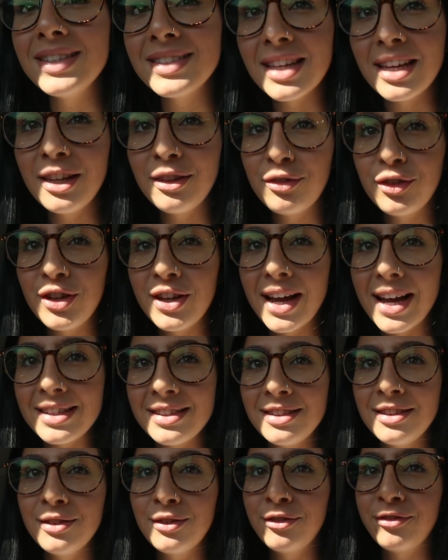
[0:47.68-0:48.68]
excited for you
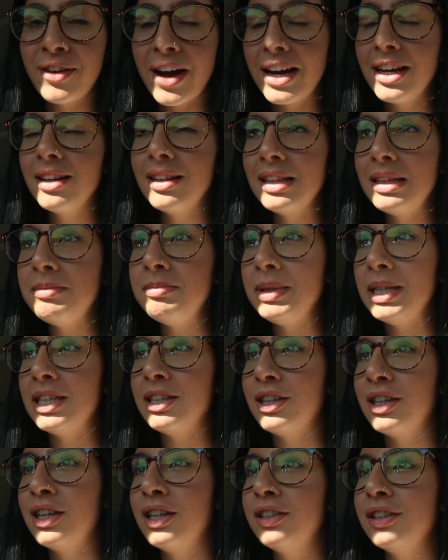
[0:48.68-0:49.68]
guys to finally meet
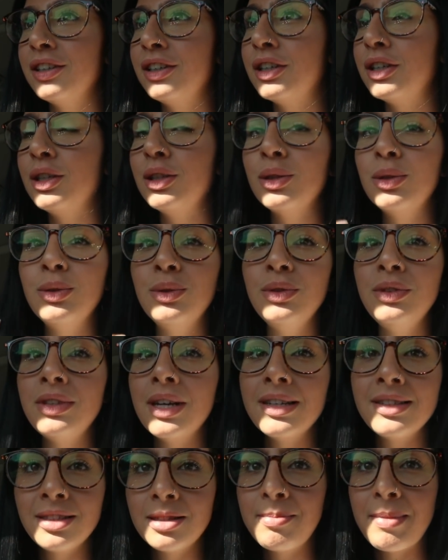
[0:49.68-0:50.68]
her, the girl who
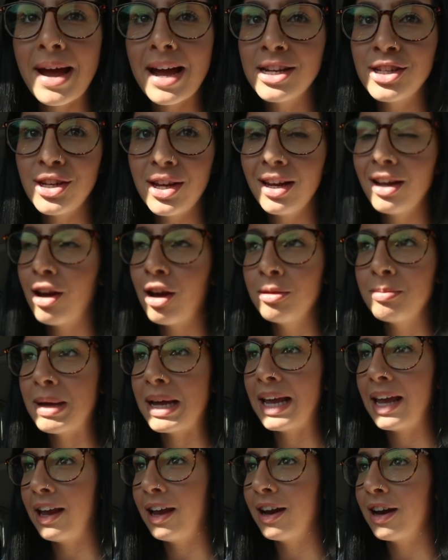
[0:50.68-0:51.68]
does the magic on
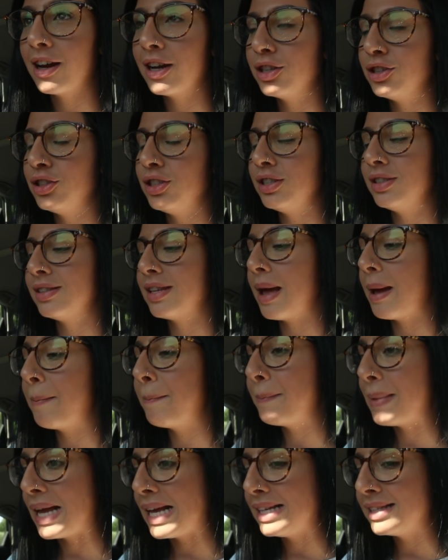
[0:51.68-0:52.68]
my hair. She's
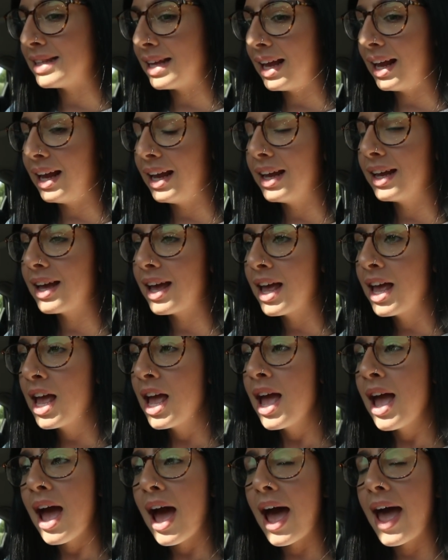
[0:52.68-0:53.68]
amazing.
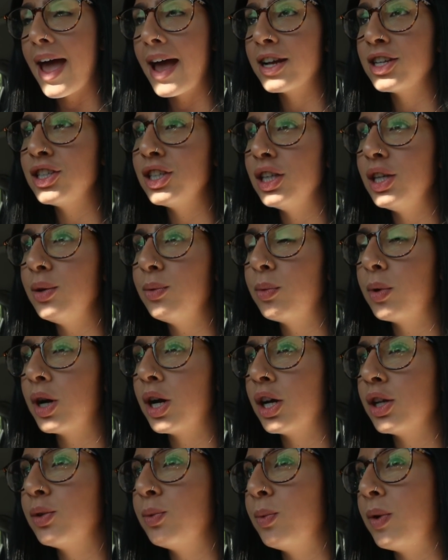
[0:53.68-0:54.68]
I actually
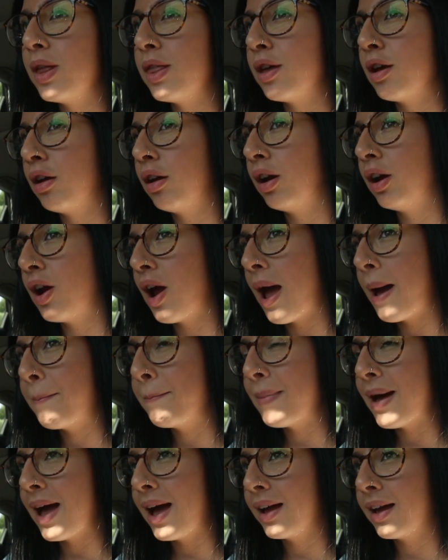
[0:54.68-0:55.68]
worked with her at
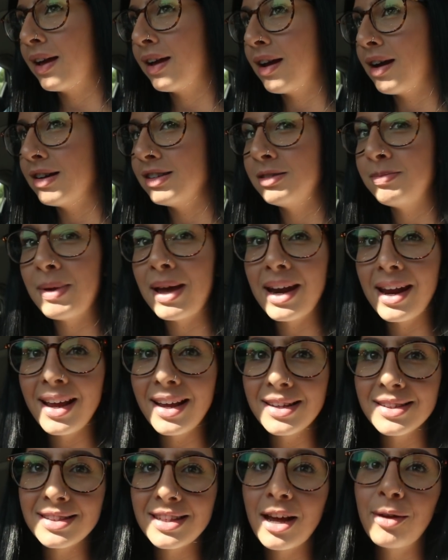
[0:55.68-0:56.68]
MAC
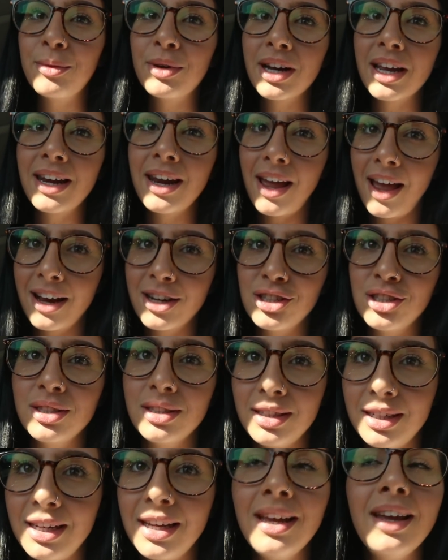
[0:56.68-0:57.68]
Cosmetics, that we're gonna
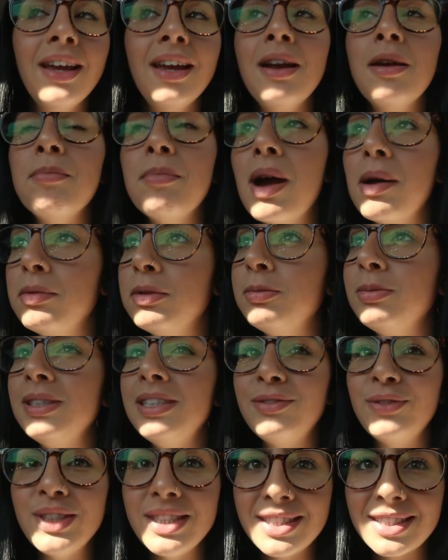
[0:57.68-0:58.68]
actually
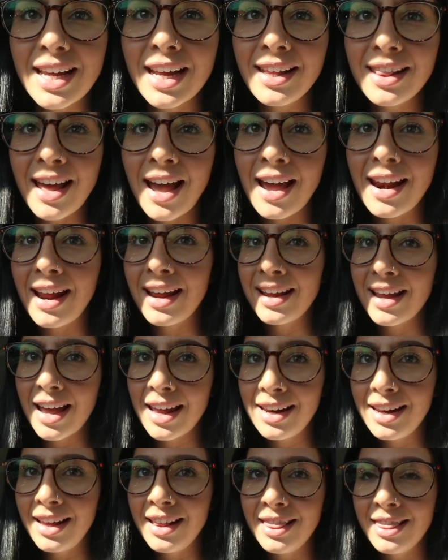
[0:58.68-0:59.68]
probably re-say that
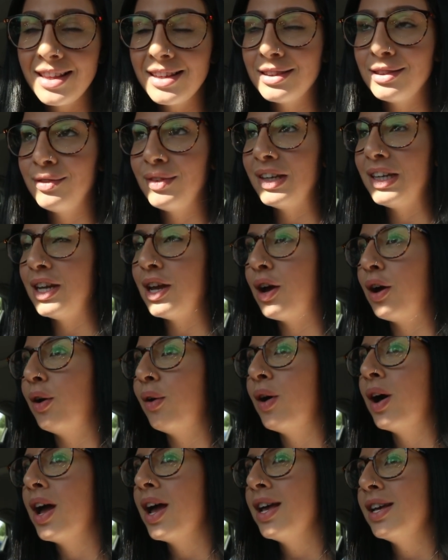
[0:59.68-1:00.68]
again in this video.